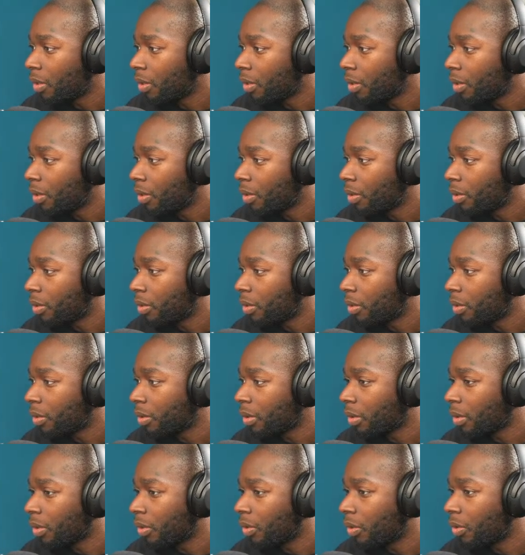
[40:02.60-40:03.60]

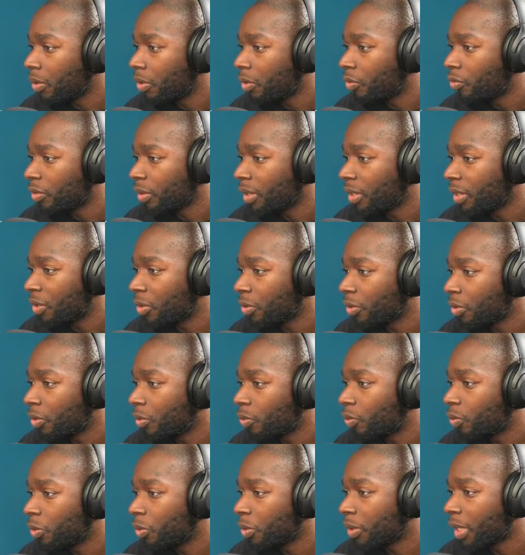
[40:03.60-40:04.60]
So string Mitchell
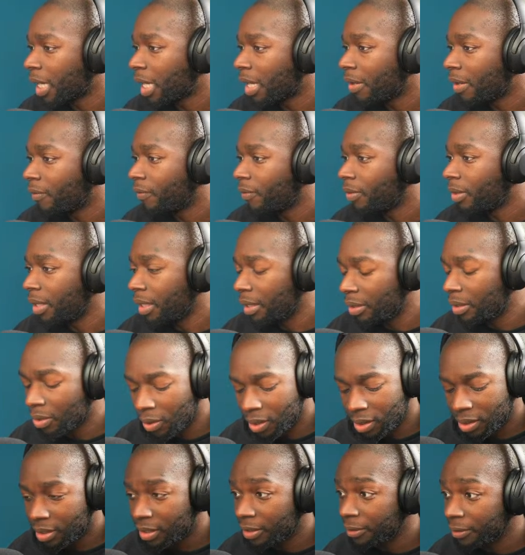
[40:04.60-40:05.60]
will have the
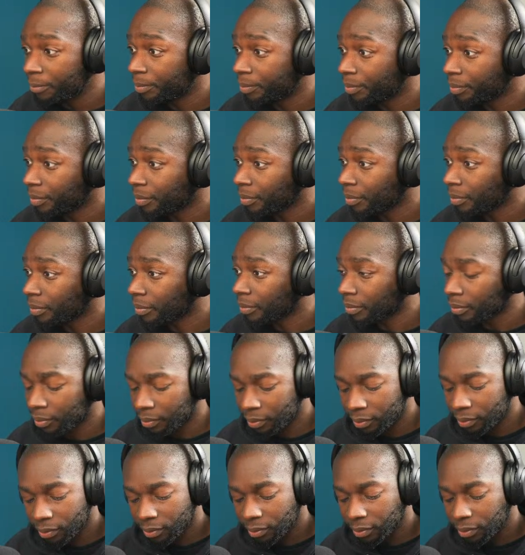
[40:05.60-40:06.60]
$,
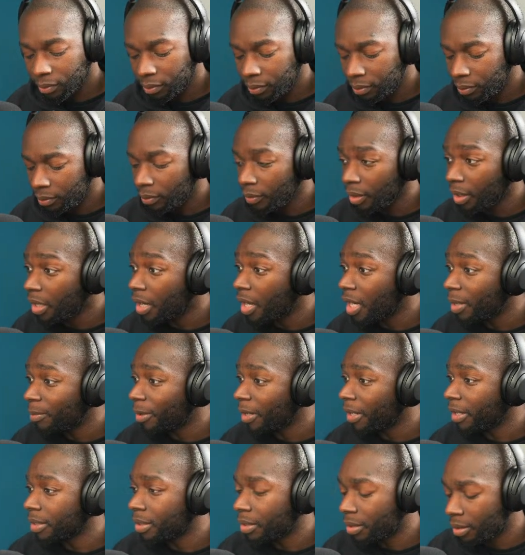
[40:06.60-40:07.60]
curly
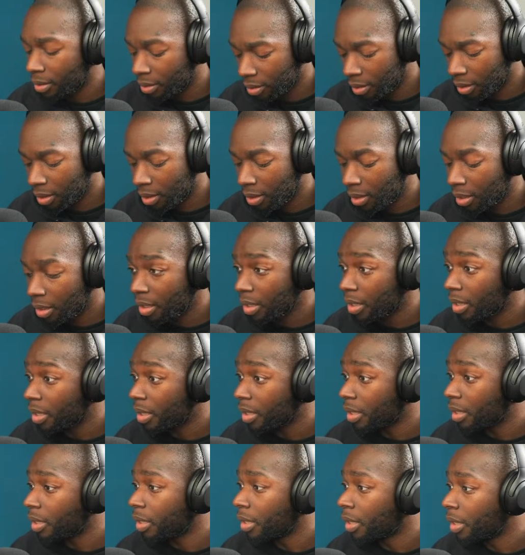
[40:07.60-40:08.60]
brackets
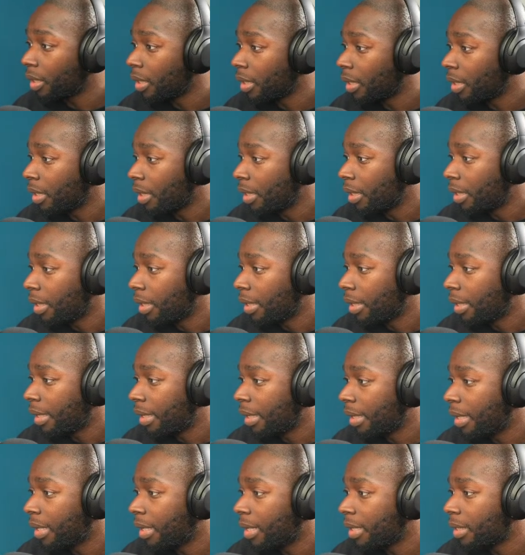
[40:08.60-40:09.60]
here,
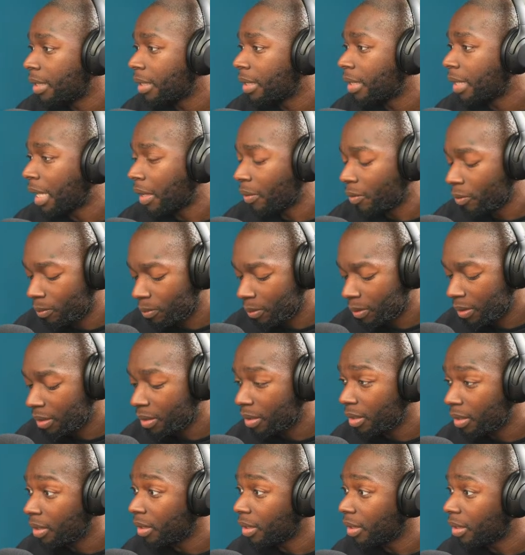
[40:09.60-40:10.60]
and that will
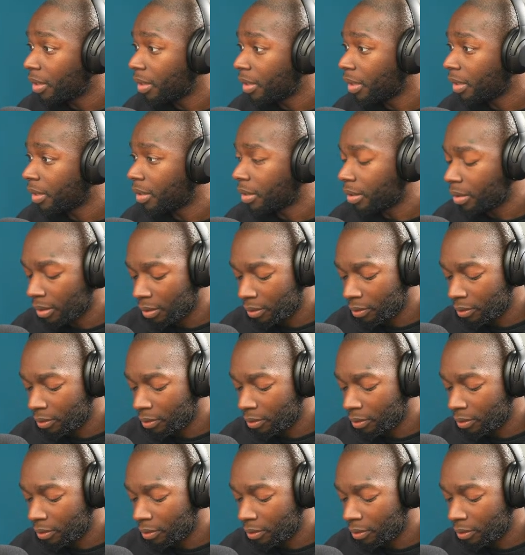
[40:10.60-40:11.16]
be like so.